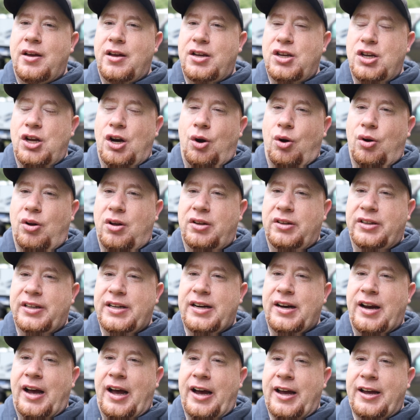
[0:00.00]
you know,
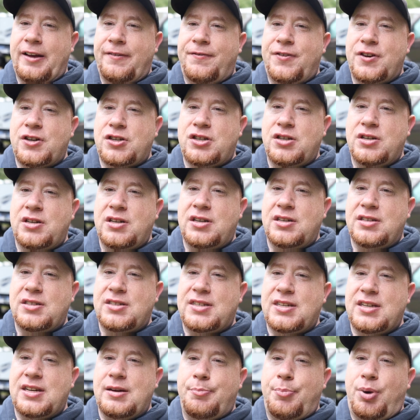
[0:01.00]
clean, high
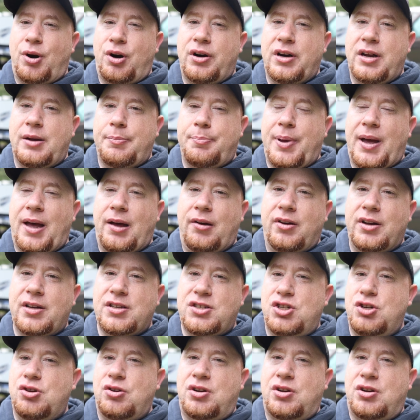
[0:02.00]
efficiency burning pellets.